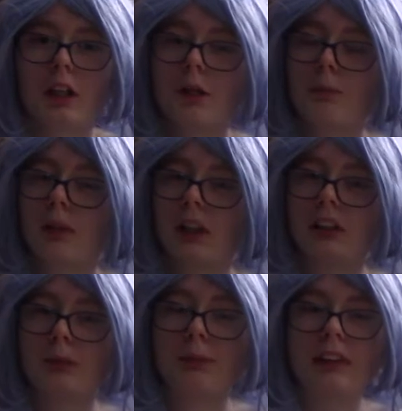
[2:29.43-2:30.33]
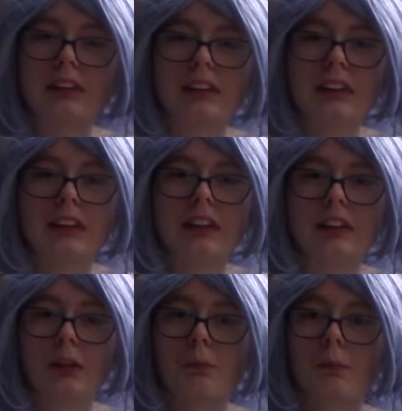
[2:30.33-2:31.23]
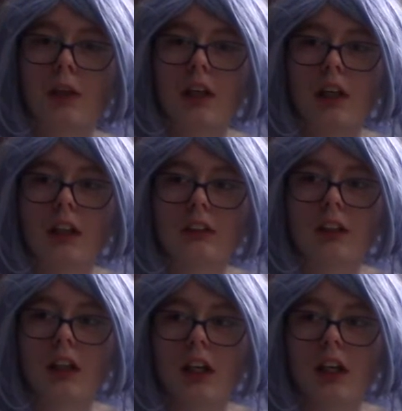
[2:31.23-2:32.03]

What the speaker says: because you basically need to summarize